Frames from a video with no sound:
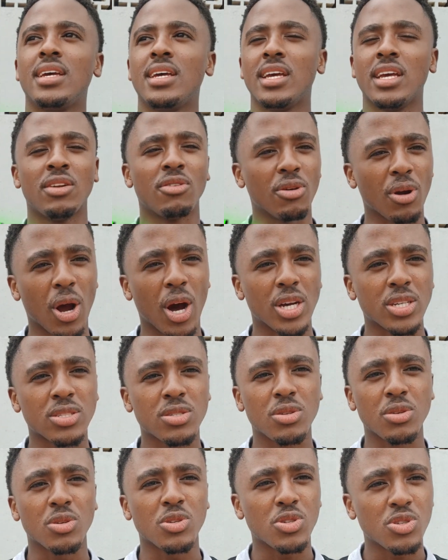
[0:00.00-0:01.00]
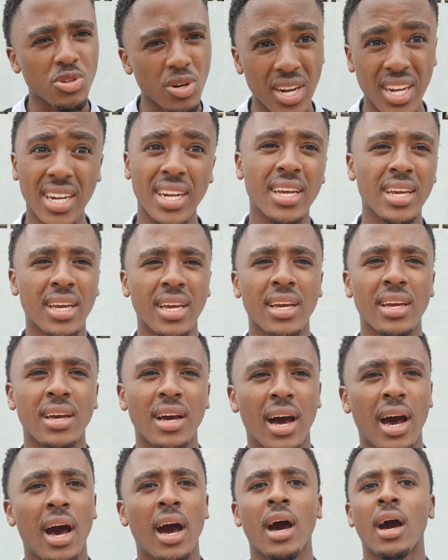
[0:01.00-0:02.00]
in regards to your training.
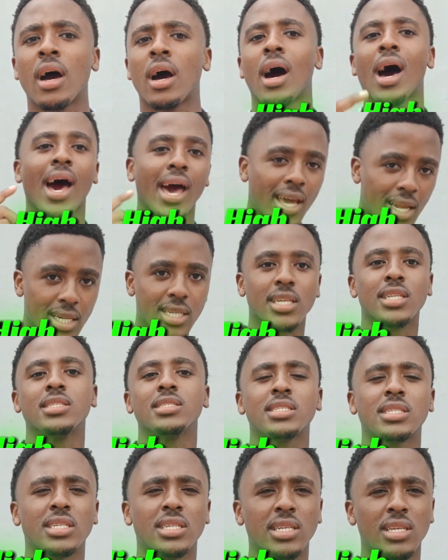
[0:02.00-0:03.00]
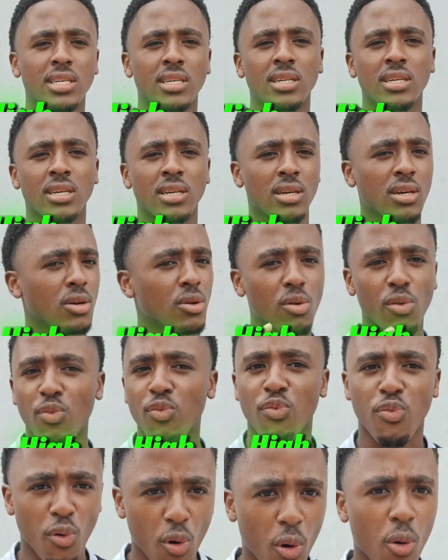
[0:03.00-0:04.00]
High intensity, good
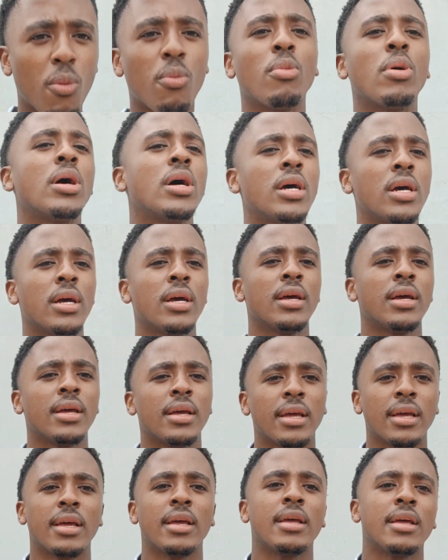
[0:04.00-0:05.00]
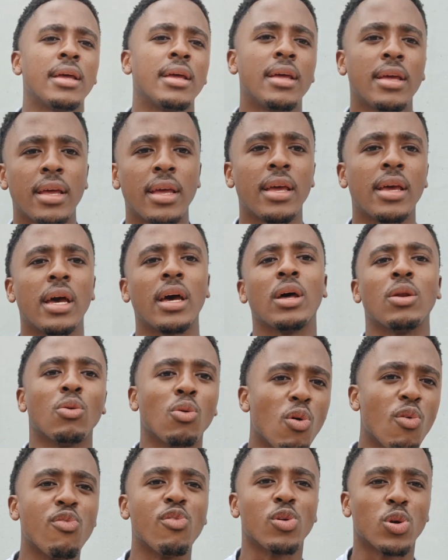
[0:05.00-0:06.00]
form, and
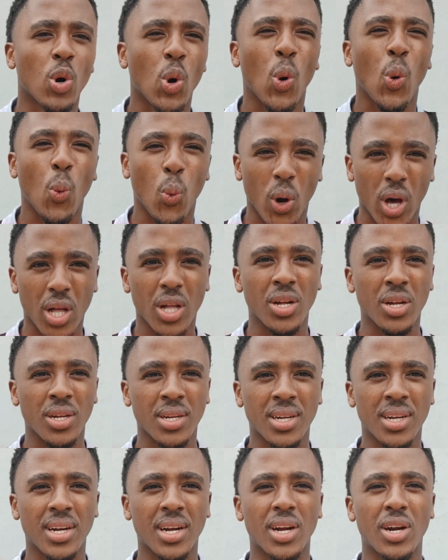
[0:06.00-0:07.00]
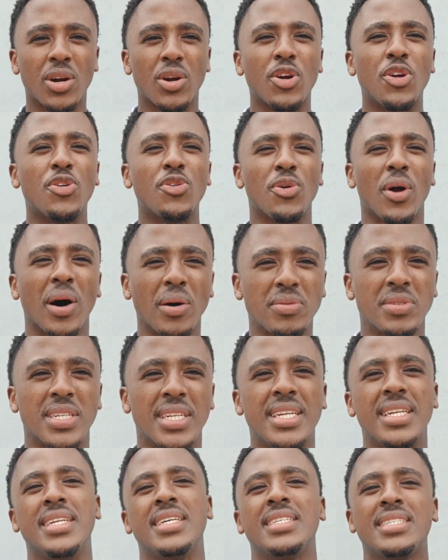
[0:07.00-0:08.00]
overall
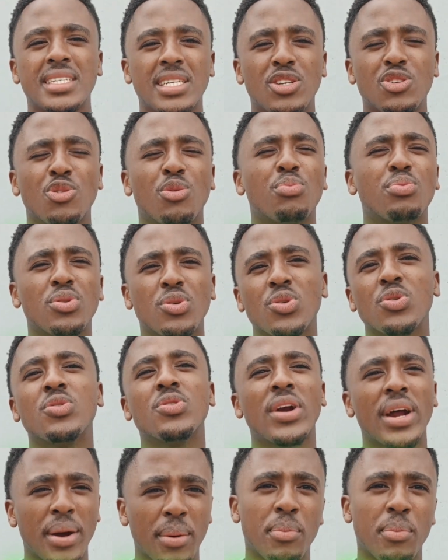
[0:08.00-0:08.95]
well-roundedness in your program.